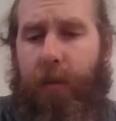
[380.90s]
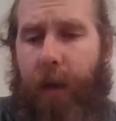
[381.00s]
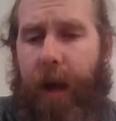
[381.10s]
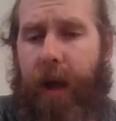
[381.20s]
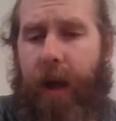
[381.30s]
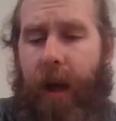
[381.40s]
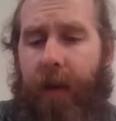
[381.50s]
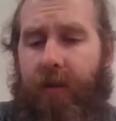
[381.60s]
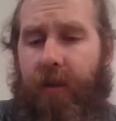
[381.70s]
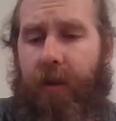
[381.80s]
But,
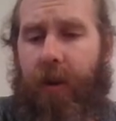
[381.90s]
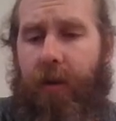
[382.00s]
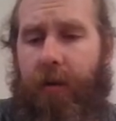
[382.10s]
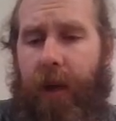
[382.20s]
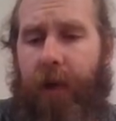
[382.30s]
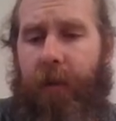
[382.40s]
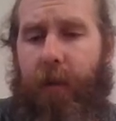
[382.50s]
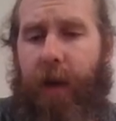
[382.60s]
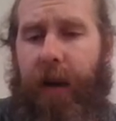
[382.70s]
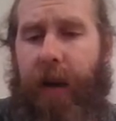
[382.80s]
as you'll know, if
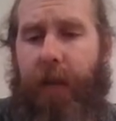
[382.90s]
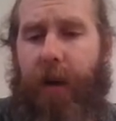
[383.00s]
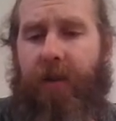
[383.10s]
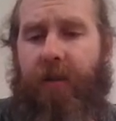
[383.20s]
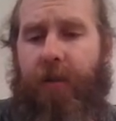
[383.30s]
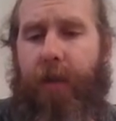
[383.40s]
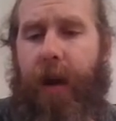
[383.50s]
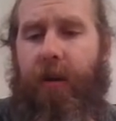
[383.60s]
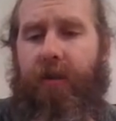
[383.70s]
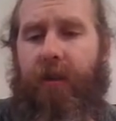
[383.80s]
your mekk knight monster
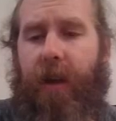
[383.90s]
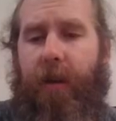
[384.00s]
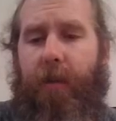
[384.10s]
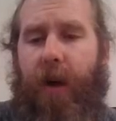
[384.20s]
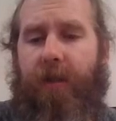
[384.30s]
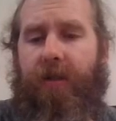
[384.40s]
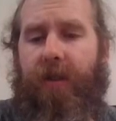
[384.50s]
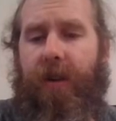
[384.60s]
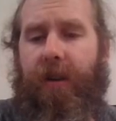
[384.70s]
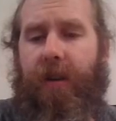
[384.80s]
battles another
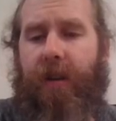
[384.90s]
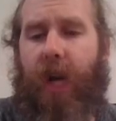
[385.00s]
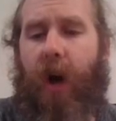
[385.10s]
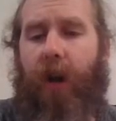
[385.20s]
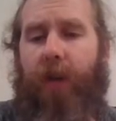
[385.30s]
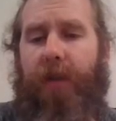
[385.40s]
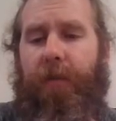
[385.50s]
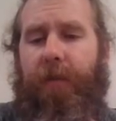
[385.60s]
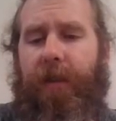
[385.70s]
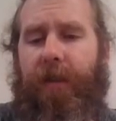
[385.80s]
monster in a column
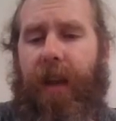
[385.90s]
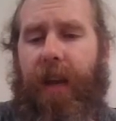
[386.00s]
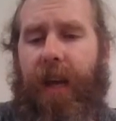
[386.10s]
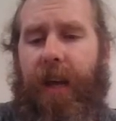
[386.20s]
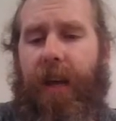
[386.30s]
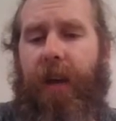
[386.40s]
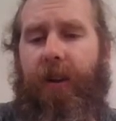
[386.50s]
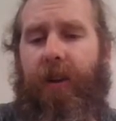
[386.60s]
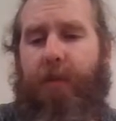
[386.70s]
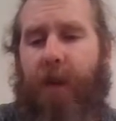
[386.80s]
different than it,
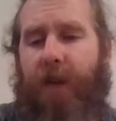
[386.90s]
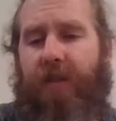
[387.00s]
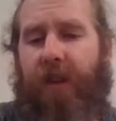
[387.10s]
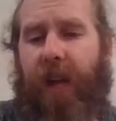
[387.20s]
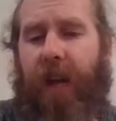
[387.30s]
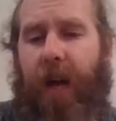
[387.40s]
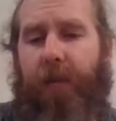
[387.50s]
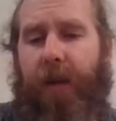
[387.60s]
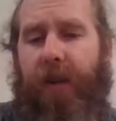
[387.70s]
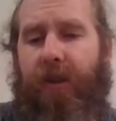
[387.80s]
your monster
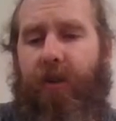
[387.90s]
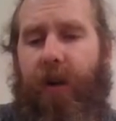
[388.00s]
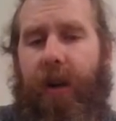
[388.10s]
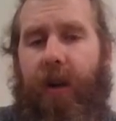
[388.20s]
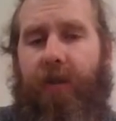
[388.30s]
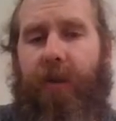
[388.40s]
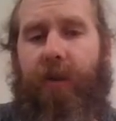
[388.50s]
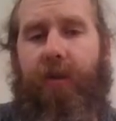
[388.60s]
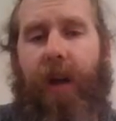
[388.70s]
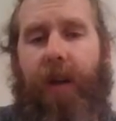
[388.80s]
cannot be destroyed, also
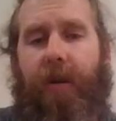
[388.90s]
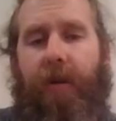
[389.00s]
you take no